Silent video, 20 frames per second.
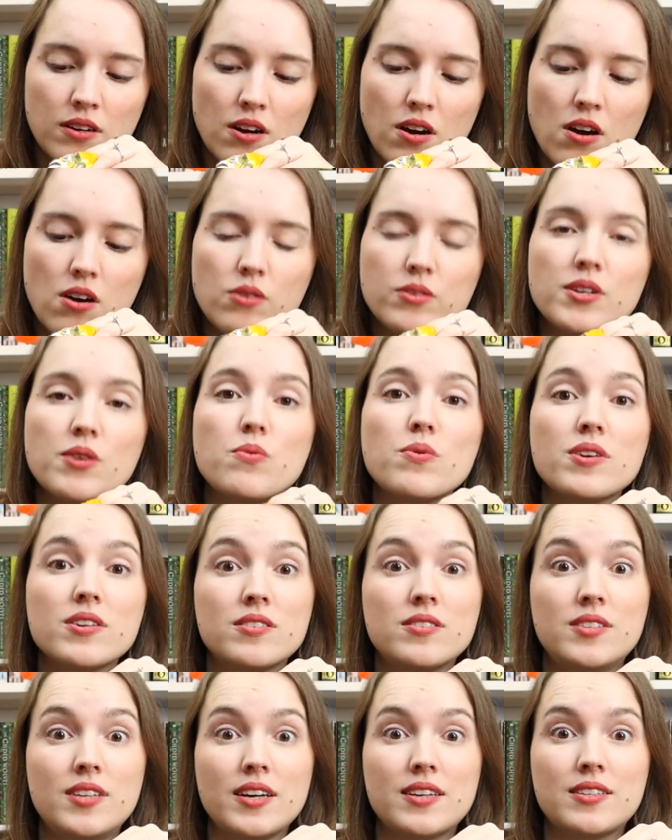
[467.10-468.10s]
Oh, there were
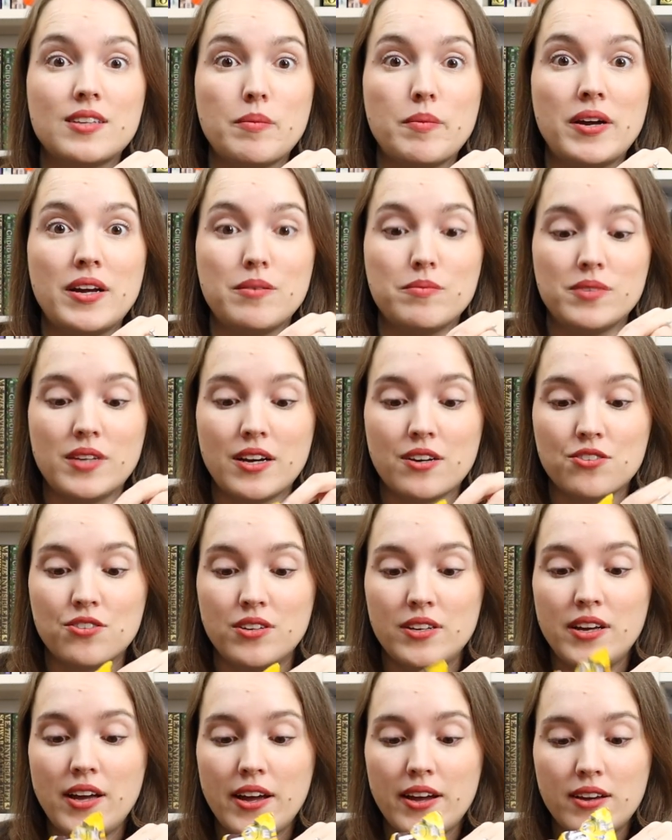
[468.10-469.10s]
6 M&Ms
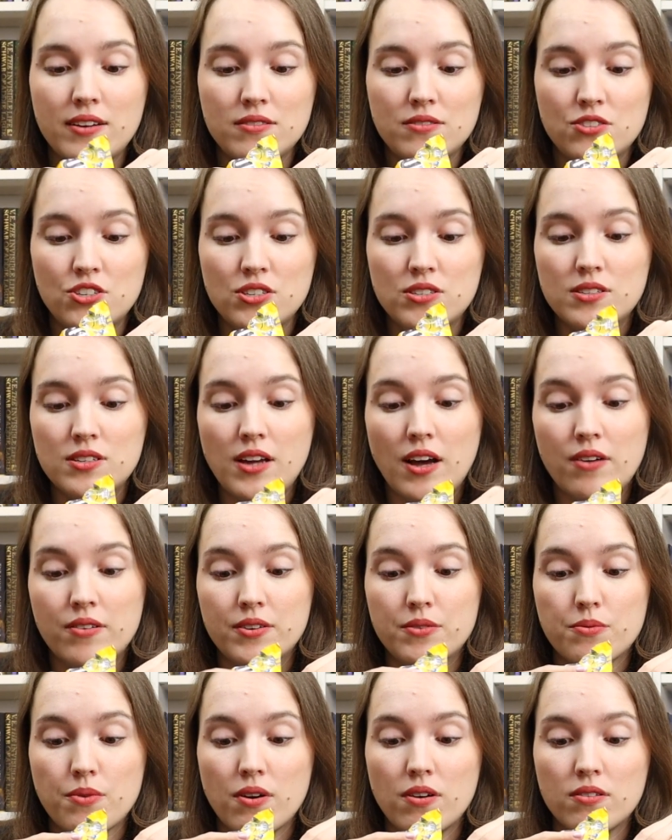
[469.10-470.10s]
actually. I just
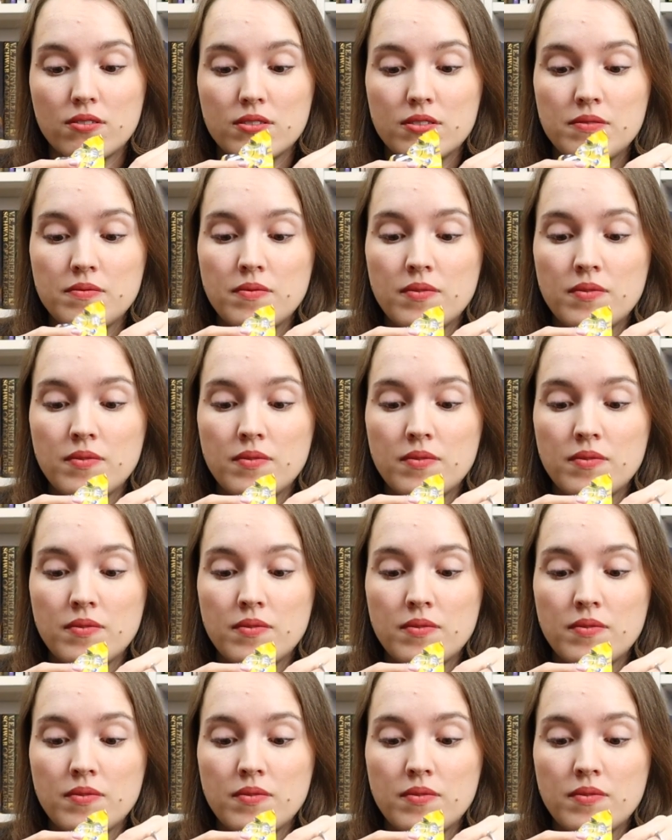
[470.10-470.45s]
counted wrong.